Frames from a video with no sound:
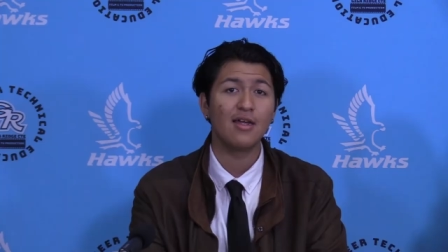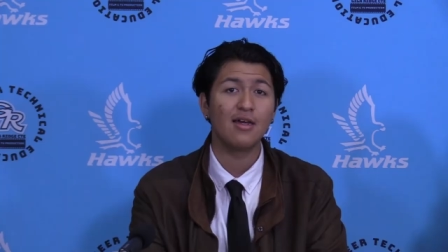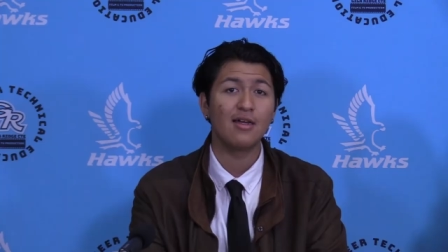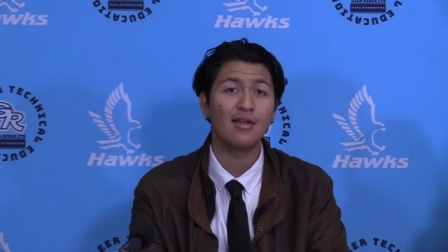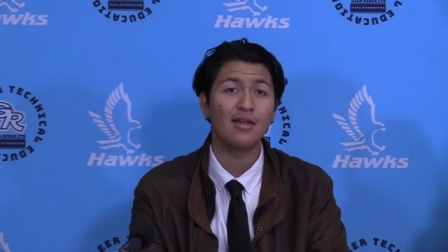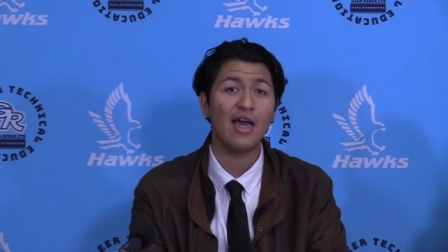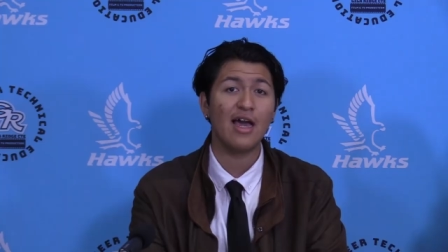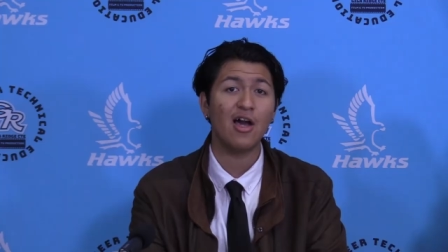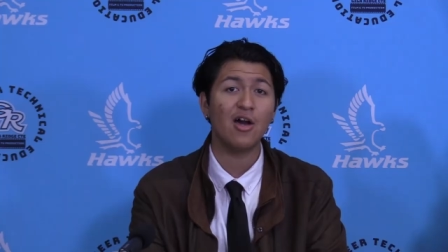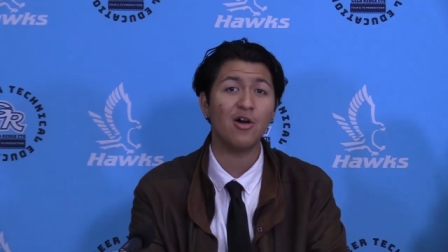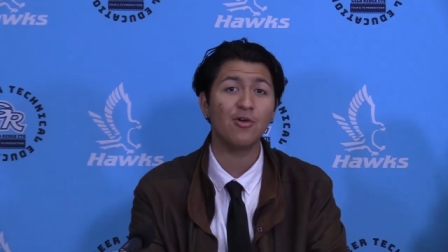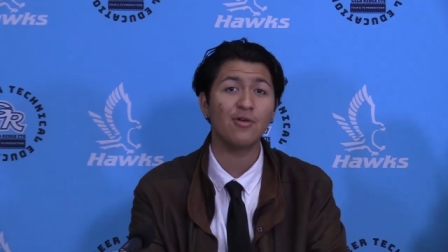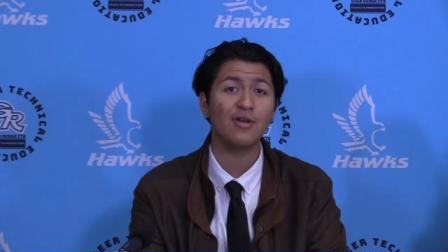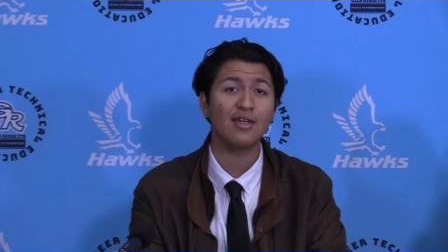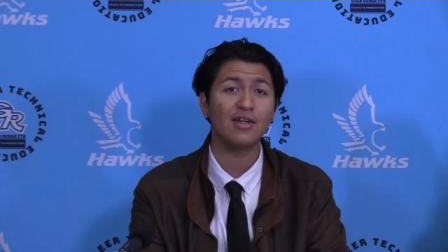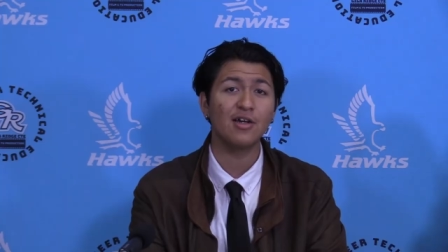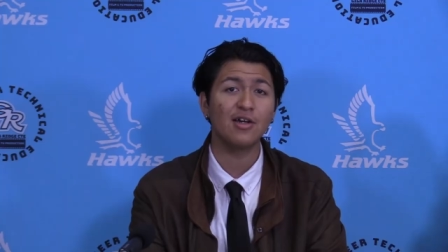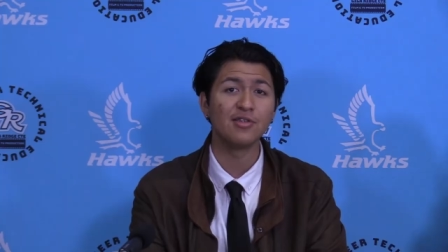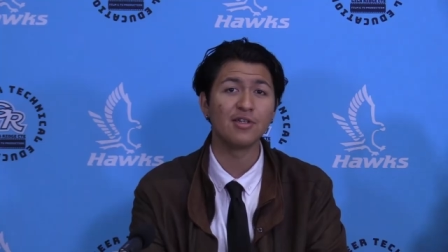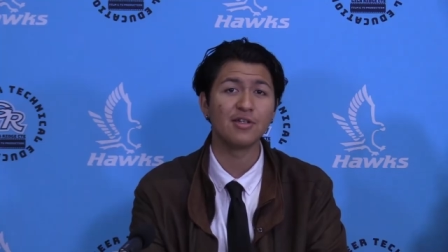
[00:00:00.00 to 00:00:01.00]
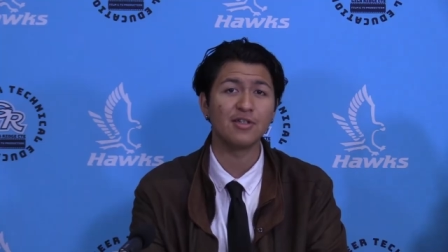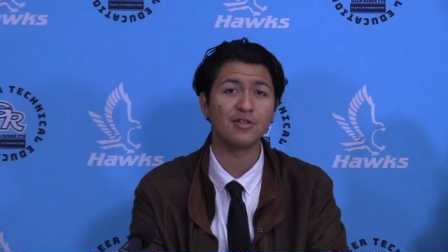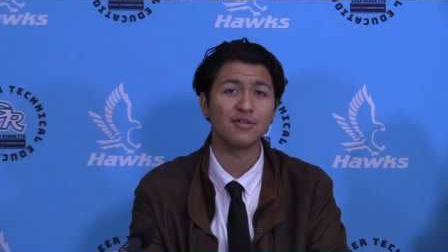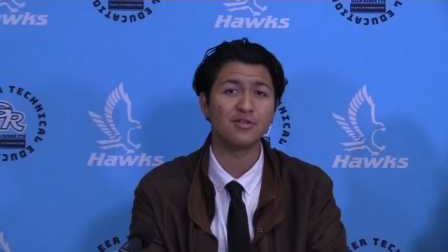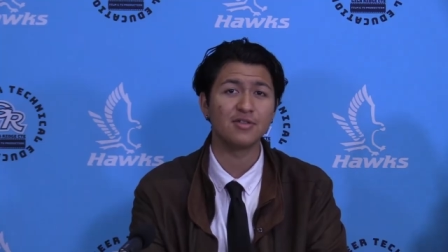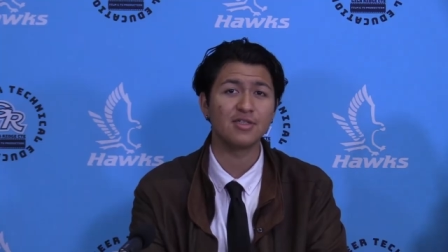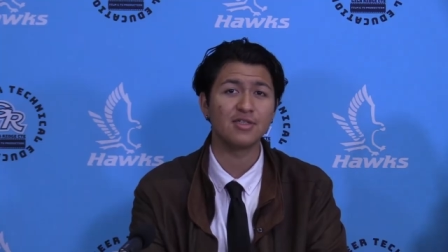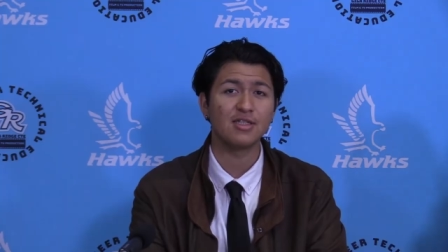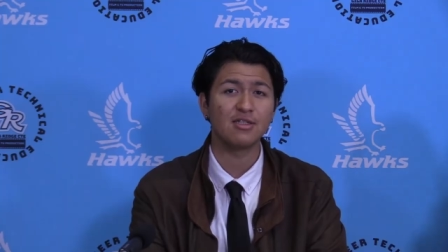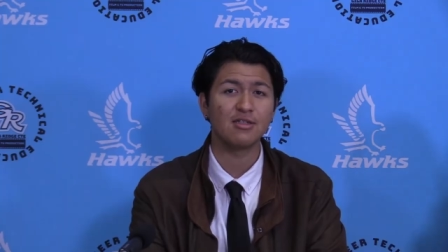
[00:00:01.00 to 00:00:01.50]
Now, in other
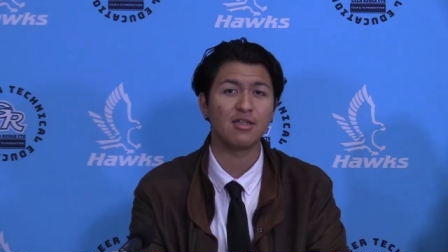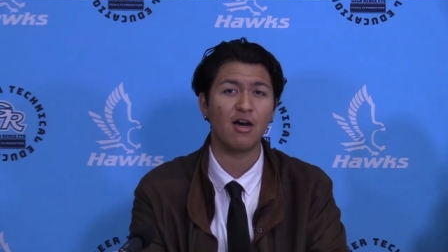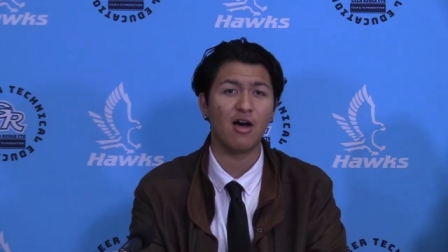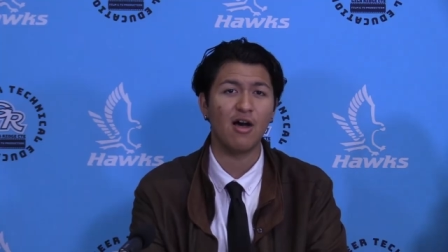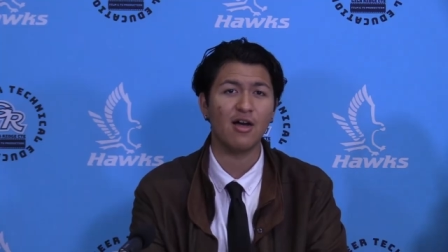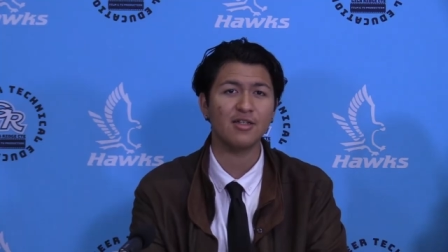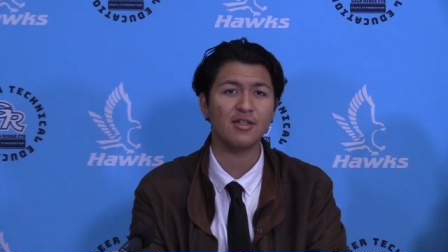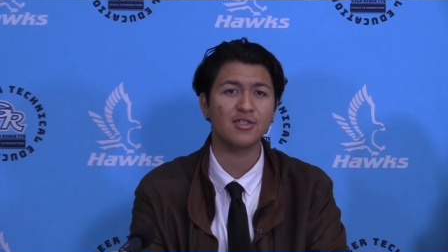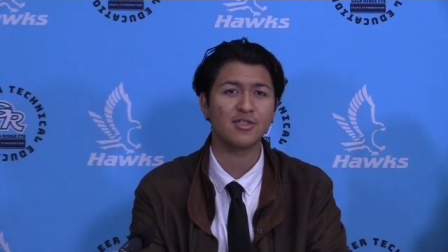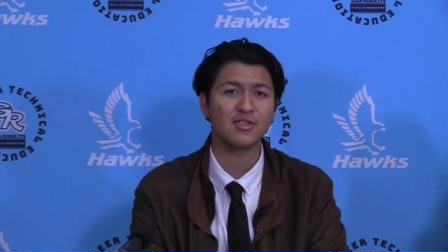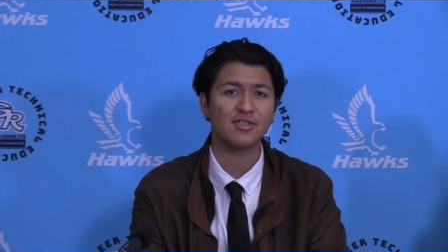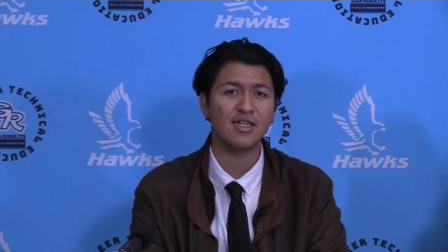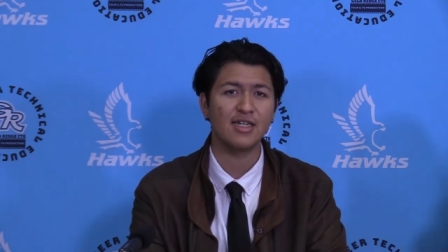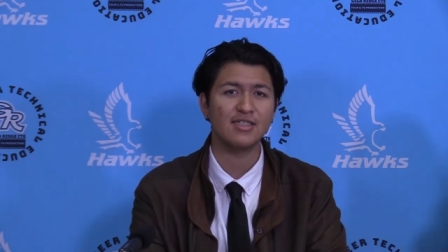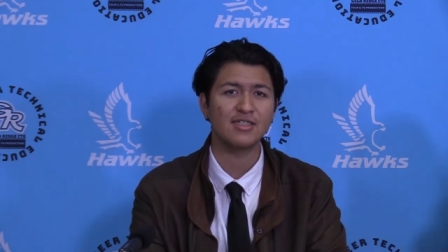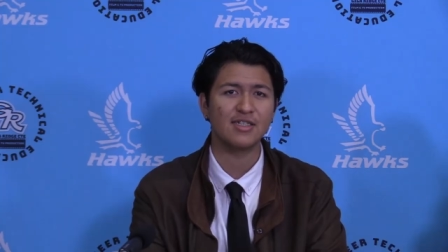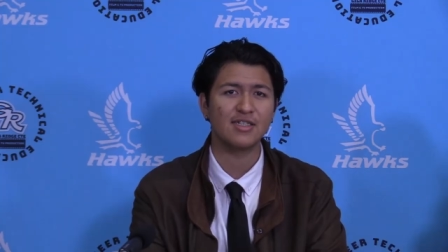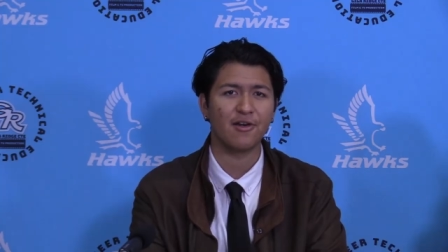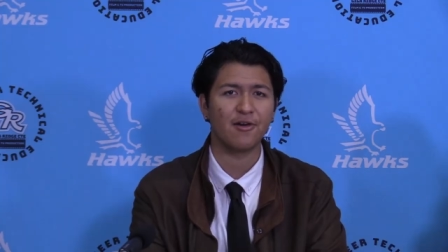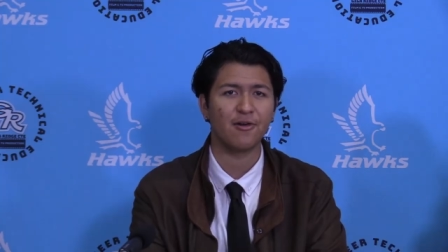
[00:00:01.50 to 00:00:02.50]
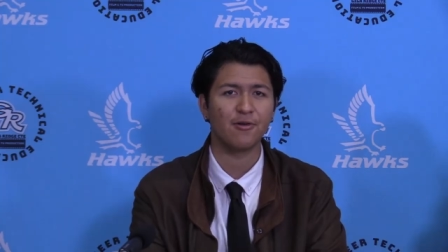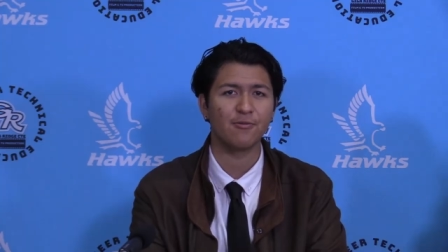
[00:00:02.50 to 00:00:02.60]
news, the Hawk Success Center,